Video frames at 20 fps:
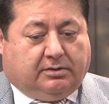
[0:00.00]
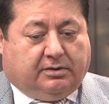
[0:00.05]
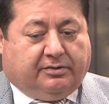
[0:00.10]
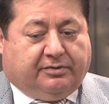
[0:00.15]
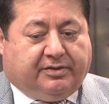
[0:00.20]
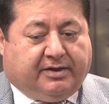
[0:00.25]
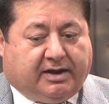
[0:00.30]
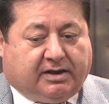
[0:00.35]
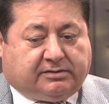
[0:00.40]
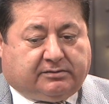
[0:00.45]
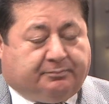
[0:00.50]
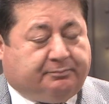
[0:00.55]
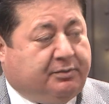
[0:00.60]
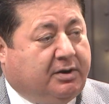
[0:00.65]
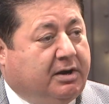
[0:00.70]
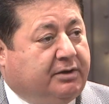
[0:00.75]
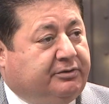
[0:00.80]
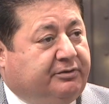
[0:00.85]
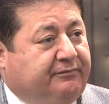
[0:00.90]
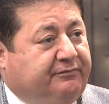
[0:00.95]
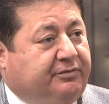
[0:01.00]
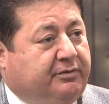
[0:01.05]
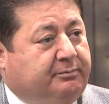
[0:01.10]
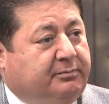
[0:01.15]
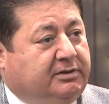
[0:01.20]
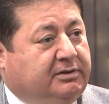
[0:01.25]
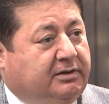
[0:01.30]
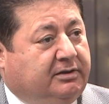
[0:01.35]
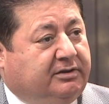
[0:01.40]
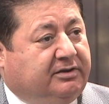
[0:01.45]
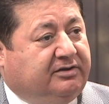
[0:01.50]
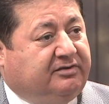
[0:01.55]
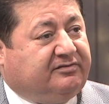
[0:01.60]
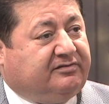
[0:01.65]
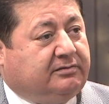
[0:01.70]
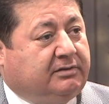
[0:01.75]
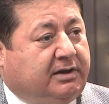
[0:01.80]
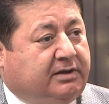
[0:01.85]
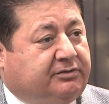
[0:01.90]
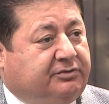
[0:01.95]
that part of the Middle
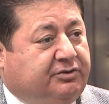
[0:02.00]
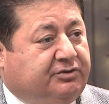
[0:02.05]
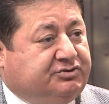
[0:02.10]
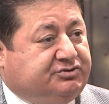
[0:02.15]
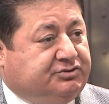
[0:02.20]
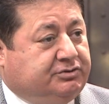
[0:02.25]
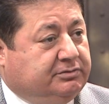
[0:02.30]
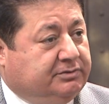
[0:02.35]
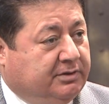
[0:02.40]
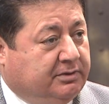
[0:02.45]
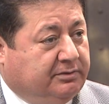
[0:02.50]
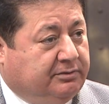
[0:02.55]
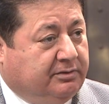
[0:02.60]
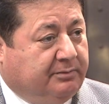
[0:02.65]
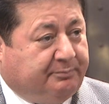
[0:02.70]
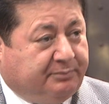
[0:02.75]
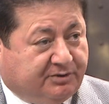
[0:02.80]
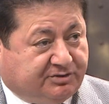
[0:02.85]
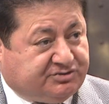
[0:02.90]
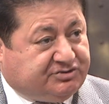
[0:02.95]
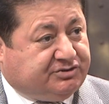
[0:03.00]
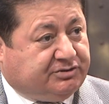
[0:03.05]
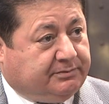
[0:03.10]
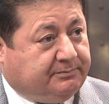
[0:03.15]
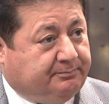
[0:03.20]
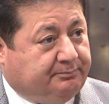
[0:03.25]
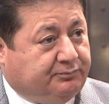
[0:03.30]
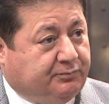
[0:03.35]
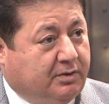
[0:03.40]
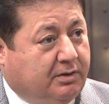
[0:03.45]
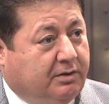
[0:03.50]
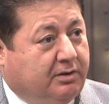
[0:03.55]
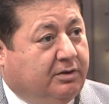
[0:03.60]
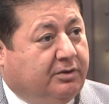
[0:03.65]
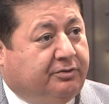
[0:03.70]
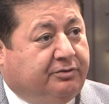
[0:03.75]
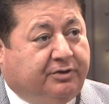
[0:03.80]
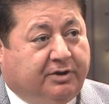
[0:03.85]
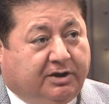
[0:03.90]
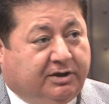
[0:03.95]
East, like the Persian,
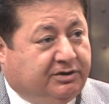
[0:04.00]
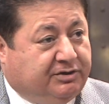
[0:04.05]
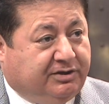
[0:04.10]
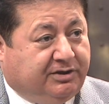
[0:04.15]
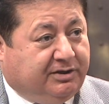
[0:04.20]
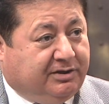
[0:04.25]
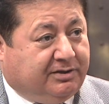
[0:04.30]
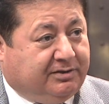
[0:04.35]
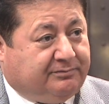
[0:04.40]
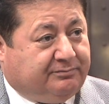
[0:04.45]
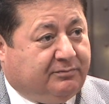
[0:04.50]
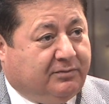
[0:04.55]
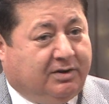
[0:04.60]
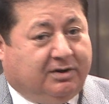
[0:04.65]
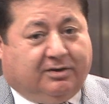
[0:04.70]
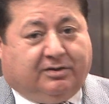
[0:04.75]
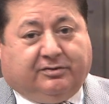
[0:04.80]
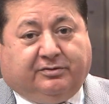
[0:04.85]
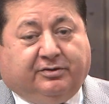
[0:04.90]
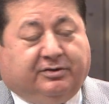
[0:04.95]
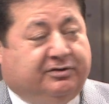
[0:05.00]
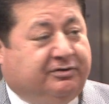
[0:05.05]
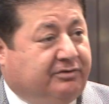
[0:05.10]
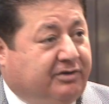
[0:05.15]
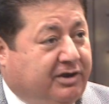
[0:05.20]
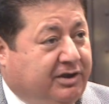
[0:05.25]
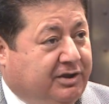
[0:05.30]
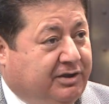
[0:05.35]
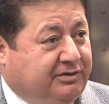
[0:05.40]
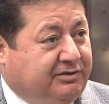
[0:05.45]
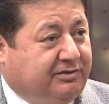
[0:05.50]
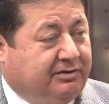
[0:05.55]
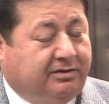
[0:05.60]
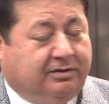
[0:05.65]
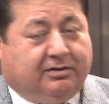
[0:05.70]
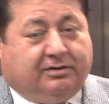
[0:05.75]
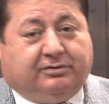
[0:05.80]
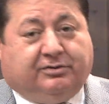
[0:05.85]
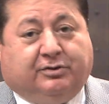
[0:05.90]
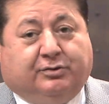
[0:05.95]
the Indian, the Greek,
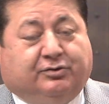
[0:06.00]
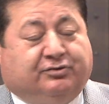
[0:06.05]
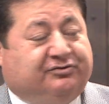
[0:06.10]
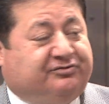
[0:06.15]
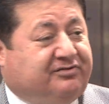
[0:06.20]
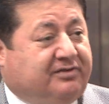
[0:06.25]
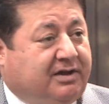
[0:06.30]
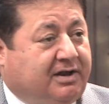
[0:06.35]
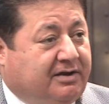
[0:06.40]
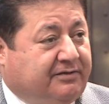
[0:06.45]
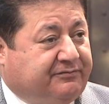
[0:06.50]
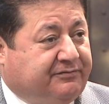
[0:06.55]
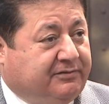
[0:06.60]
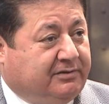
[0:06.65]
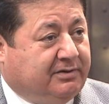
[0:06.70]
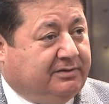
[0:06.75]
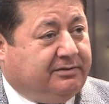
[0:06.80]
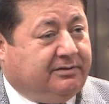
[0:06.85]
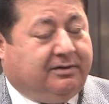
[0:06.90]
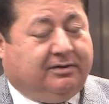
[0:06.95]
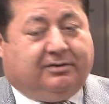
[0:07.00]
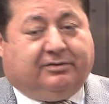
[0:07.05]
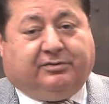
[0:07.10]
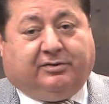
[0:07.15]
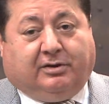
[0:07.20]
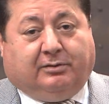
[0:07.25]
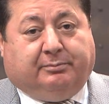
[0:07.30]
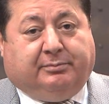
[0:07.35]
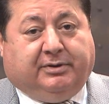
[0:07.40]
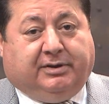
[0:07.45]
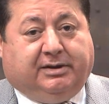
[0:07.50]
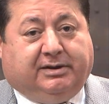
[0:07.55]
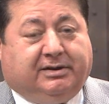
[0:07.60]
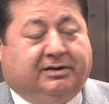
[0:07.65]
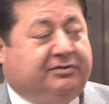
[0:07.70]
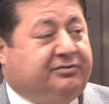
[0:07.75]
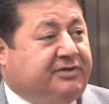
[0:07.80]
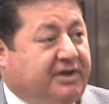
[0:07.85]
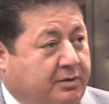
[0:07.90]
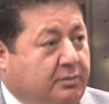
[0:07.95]
the Yugoslavian, the
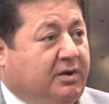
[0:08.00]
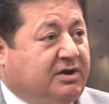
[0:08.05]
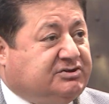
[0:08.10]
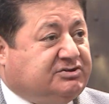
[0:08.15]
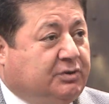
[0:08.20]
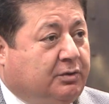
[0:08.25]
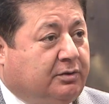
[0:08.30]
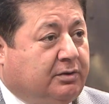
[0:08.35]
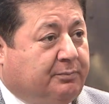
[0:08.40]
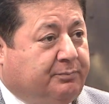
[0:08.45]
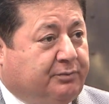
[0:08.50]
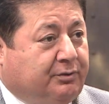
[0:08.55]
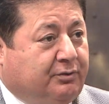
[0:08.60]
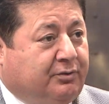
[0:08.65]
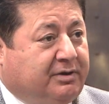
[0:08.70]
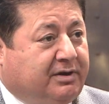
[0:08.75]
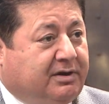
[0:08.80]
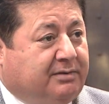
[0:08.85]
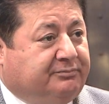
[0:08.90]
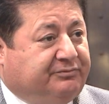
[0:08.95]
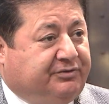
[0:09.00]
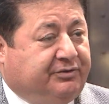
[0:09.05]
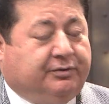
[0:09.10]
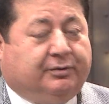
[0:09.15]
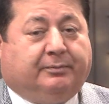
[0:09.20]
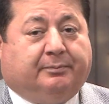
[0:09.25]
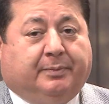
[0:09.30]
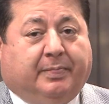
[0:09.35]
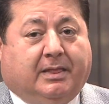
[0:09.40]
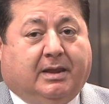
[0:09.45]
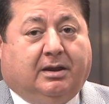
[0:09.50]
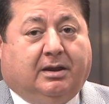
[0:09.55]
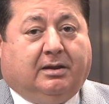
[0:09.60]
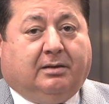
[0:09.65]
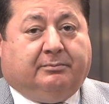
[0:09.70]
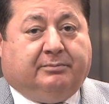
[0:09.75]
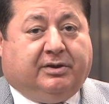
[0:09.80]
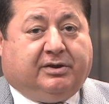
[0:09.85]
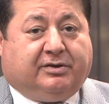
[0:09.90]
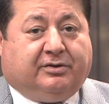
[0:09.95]
Albanian, they watch our program too,
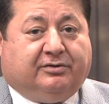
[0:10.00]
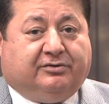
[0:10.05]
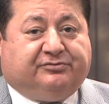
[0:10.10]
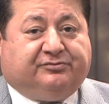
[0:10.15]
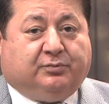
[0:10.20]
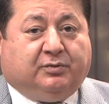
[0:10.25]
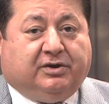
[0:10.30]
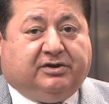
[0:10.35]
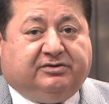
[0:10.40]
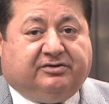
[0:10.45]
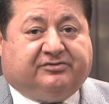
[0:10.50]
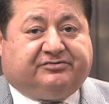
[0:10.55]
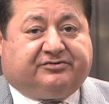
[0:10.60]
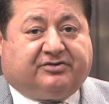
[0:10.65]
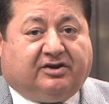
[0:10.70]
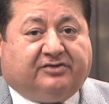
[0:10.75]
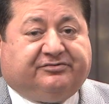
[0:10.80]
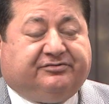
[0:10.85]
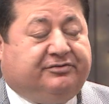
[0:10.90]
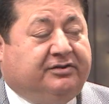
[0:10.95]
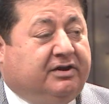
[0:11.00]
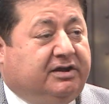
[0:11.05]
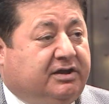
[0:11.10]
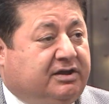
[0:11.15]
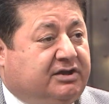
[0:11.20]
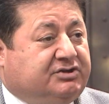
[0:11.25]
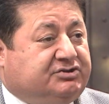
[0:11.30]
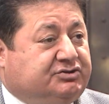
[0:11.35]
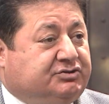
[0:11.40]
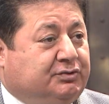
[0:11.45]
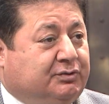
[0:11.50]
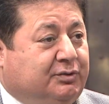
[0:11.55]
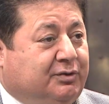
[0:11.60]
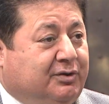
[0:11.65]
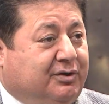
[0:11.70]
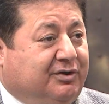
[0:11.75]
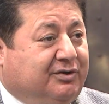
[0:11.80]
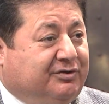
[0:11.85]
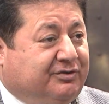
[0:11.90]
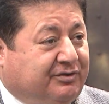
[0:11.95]
because we discuss the issue
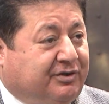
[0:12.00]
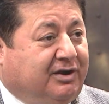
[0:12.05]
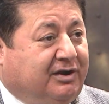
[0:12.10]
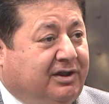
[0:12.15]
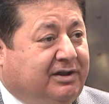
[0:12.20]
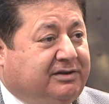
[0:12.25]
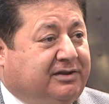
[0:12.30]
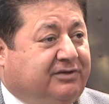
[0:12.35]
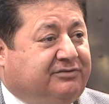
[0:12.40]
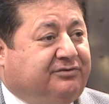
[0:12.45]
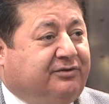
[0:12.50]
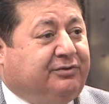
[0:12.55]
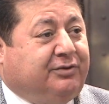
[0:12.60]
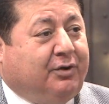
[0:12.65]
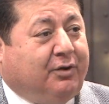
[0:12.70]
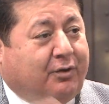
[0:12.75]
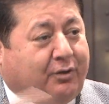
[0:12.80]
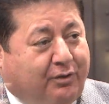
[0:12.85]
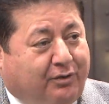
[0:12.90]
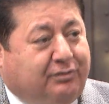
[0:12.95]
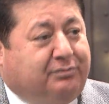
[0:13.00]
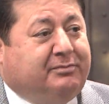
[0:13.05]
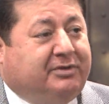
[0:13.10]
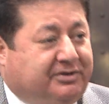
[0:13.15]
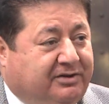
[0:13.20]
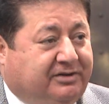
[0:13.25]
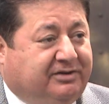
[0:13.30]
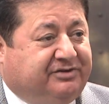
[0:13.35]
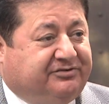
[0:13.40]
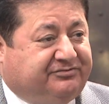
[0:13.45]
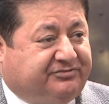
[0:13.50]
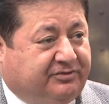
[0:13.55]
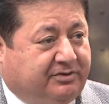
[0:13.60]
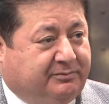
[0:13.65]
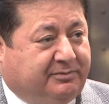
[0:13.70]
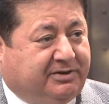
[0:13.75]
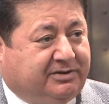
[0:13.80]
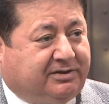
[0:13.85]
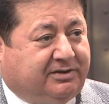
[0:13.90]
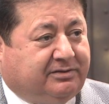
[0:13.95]
related to the whole Middle Eastern
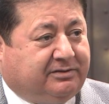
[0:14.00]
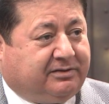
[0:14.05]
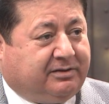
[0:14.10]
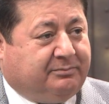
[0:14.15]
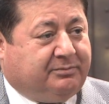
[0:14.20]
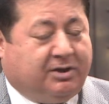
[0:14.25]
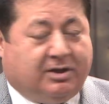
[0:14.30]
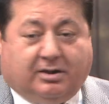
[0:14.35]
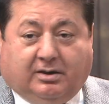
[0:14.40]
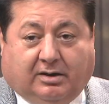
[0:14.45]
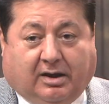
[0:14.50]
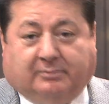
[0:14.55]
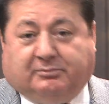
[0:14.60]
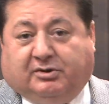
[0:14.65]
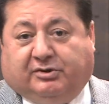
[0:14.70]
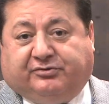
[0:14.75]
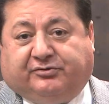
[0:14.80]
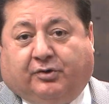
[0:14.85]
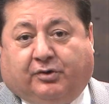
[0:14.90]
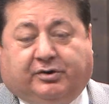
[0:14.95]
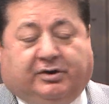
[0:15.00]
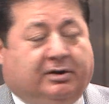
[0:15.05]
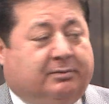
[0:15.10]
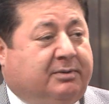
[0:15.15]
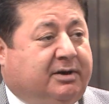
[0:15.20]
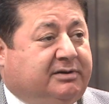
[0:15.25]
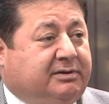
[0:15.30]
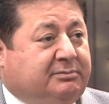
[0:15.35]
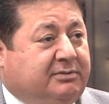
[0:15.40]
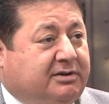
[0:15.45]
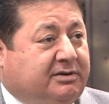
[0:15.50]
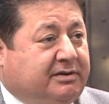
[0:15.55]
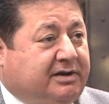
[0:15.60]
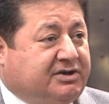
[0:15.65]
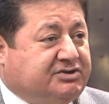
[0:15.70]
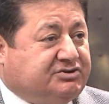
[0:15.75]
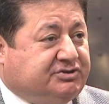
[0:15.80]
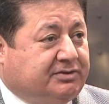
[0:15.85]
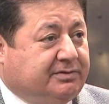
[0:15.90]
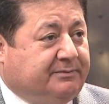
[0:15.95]
American community. I mean, talking about
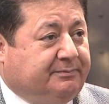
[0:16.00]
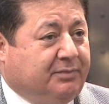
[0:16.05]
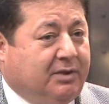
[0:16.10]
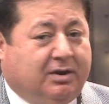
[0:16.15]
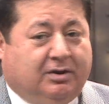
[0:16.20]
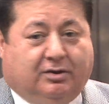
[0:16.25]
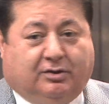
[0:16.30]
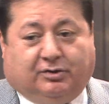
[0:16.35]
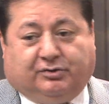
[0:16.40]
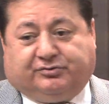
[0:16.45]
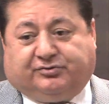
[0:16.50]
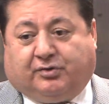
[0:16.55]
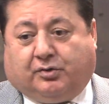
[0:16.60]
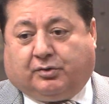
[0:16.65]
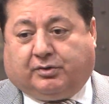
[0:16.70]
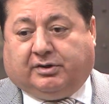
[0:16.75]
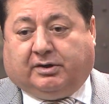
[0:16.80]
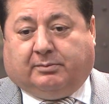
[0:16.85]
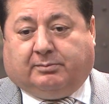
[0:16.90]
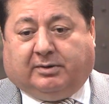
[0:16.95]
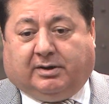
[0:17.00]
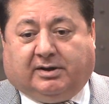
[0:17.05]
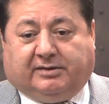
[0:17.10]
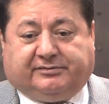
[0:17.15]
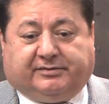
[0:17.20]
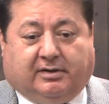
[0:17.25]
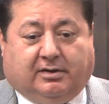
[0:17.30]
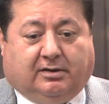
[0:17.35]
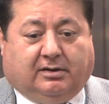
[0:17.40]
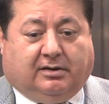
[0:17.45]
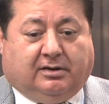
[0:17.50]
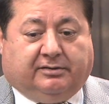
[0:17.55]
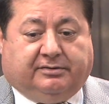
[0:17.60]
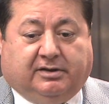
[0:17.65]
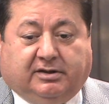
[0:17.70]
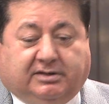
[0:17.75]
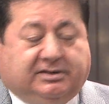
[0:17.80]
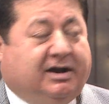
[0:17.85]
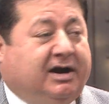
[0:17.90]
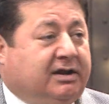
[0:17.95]
immigration or talking about
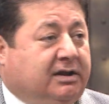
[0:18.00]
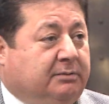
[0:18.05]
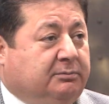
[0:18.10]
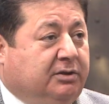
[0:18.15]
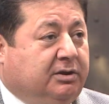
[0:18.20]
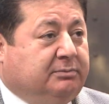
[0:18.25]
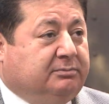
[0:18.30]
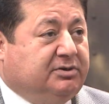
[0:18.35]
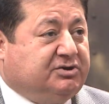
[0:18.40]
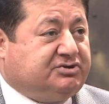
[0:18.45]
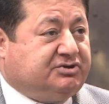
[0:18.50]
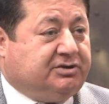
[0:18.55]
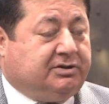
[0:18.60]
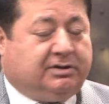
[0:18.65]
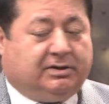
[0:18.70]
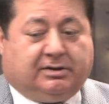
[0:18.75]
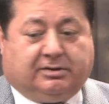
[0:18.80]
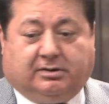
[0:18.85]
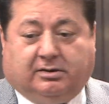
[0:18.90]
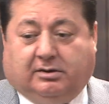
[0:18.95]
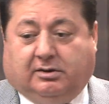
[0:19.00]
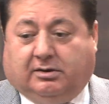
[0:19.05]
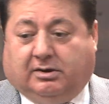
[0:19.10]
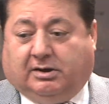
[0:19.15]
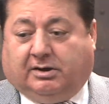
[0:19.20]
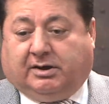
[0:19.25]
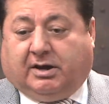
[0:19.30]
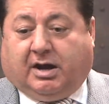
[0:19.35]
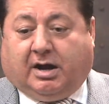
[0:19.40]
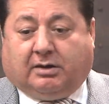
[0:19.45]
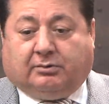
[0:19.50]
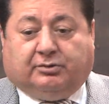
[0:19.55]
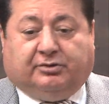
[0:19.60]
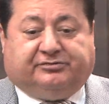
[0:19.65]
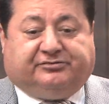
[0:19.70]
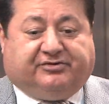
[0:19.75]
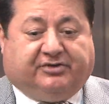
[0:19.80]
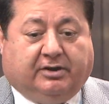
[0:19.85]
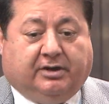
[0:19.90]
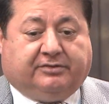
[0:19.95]
the economy in Michigan and how
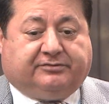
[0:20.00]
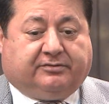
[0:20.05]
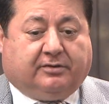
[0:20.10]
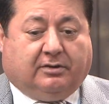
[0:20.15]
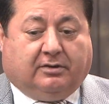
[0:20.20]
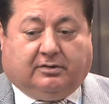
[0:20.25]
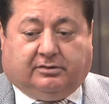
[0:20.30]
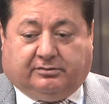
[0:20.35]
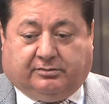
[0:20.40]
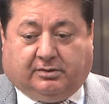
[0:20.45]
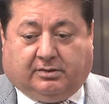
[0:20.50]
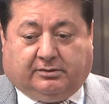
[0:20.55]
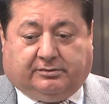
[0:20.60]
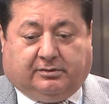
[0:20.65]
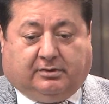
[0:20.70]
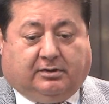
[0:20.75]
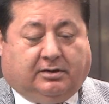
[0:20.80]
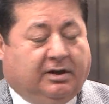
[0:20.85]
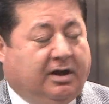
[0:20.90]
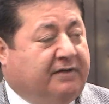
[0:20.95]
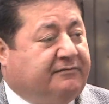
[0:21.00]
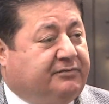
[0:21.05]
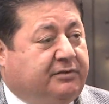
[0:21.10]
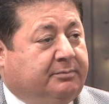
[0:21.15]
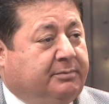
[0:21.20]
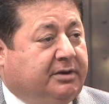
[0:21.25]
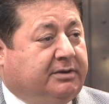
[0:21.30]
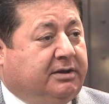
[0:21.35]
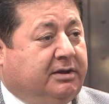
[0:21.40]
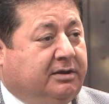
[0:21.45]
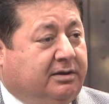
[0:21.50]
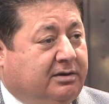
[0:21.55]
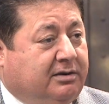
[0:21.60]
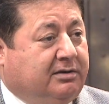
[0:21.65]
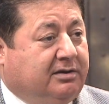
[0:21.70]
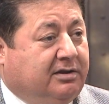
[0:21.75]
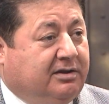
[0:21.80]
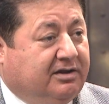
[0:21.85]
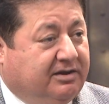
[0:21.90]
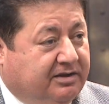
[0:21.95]
it's hit the everybody
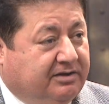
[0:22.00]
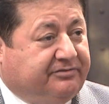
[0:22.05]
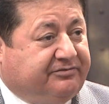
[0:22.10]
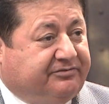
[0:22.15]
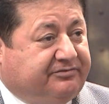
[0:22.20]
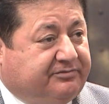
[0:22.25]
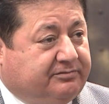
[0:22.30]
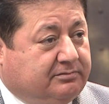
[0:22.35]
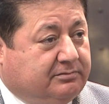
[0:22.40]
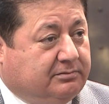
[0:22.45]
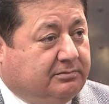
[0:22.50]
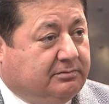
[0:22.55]
here, it's